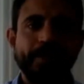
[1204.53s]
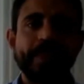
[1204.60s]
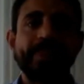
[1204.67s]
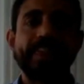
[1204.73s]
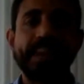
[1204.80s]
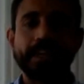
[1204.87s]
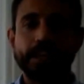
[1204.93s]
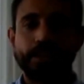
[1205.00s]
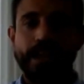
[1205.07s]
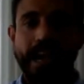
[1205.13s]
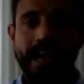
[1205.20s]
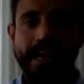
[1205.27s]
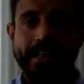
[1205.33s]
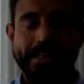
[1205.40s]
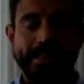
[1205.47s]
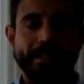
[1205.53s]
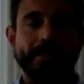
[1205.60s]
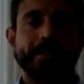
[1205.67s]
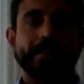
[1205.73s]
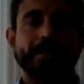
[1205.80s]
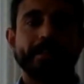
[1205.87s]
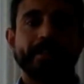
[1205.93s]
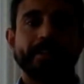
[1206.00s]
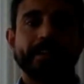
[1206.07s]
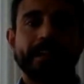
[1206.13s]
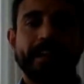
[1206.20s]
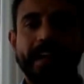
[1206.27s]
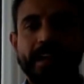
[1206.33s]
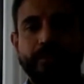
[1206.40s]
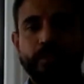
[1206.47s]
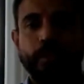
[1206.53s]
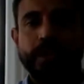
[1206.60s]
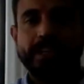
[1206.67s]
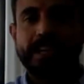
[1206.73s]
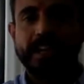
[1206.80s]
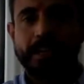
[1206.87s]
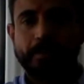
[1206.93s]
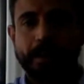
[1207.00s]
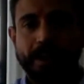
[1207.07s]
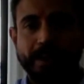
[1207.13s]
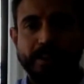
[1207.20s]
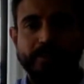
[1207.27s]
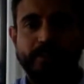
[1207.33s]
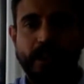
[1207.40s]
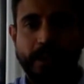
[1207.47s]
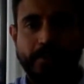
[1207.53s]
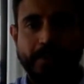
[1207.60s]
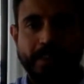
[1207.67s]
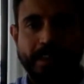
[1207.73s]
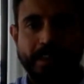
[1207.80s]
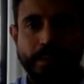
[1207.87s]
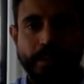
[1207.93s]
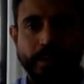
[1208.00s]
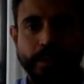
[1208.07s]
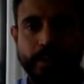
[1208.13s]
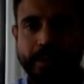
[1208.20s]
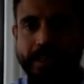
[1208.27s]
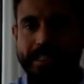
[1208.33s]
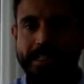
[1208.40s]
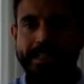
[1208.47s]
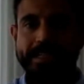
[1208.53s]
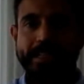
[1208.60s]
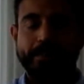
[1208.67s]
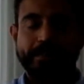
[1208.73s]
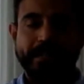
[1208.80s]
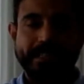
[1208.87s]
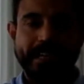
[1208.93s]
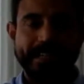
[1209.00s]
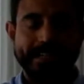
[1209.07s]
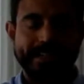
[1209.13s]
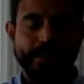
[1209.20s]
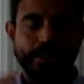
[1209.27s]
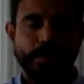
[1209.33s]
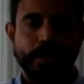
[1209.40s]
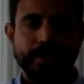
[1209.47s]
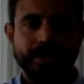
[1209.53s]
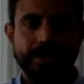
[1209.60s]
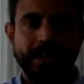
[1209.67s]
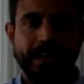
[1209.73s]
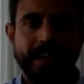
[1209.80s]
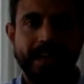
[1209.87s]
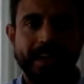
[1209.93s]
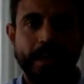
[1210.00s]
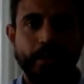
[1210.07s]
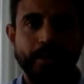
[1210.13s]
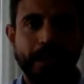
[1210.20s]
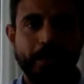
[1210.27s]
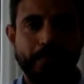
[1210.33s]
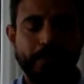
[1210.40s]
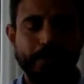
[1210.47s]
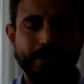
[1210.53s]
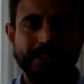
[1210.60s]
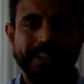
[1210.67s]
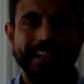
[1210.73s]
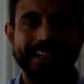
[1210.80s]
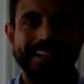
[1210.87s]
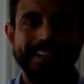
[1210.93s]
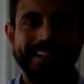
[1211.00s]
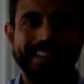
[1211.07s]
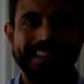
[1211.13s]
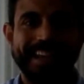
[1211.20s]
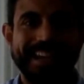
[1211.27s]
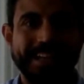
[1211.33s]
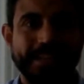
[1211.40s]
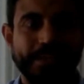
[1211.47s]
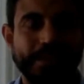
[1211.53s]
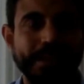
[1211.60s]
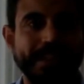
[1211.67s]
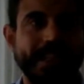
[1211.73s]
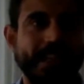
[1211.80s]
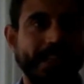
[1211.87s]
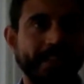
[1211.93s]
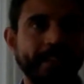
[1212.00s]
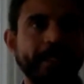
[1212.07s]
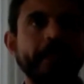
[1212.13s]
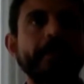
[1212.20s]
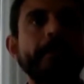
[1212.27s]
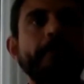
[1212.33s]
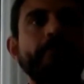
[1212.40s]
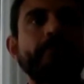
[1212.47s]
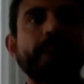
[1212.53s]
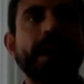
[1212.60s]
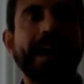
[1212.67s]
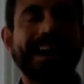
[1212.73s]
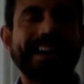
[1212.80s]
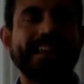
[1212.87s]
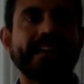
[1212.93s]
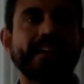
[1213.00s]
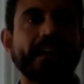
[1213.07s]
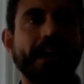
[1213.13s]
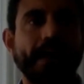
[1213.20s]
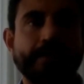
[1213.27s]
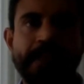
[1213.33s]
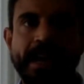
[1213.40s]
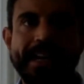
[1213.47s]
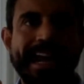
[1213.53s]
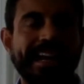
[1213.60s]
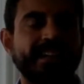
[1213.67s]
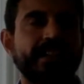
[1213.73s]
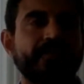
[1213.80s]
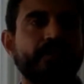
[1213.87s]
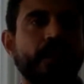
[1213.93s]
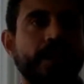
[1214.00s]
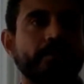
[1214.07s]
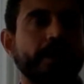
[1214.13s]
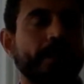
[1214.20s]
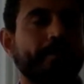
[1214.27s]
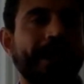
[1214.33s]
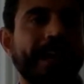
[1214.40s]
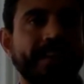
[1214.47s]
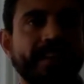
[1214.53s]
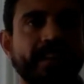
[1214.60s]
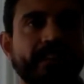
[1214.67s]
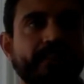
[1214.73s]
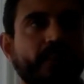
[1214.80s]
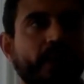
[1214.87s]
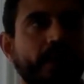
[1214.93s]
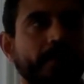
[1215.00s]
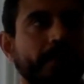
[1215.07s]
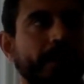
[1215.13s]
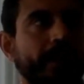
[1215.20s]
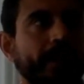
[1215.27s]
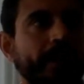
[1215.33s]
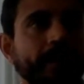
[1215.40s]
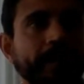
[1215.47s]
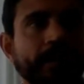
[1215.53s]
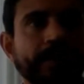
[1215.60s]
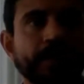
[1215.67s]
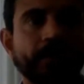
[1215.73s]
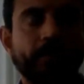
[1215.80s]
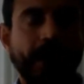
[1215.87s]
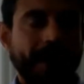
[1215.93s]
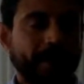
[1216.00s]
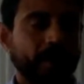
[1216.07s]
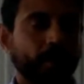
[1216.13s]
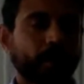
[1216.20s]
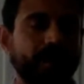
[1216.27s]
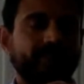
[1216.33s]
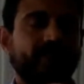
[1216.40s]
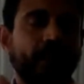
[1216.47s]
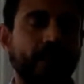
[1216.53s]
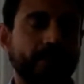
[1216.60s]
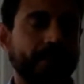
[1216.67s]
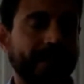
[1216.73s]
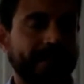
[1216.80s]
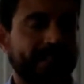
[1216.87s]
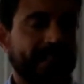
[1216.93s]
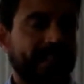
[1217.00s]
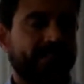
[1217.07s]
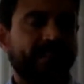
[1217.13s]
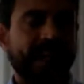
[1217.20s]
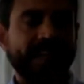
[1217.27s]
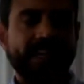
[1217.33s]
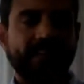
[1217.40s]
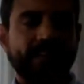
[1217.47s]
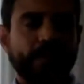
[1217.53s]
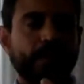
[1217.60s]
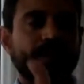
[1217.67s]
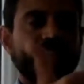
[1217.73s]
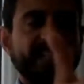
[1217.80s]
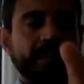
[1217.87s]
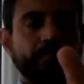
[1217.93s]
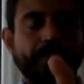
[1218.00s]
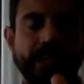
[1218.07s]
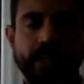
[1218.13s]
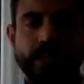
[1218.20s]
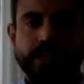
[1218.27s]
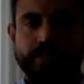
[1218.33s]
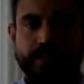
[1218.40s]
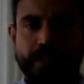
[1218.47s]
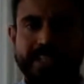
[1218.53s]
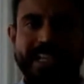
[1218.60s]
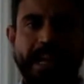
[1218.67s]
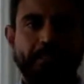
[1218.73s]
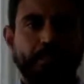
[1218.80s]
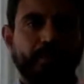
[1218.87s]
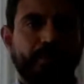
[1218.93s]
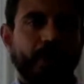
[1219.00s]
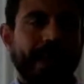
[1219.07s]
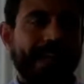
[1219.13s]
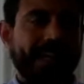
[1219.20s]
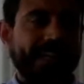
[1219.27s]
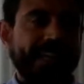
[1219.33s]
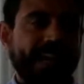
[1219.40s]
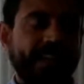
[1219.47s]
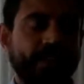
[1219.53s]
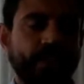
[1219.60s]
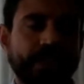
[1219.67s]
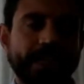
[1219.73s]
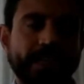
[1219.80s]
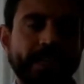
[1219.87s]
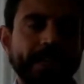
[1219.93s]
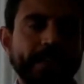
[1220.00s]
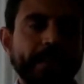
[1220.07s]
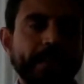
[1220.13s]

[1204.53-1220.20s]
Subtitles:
Thank you guys. If you want to talk about the pharma thing real quick, Sidita, because I see your question and I want to approach it in the last 30 seconds. I think I'm not anti-pharma, but I think pharma, the model with pharma is that if I give you these pills, for example, for ADHD,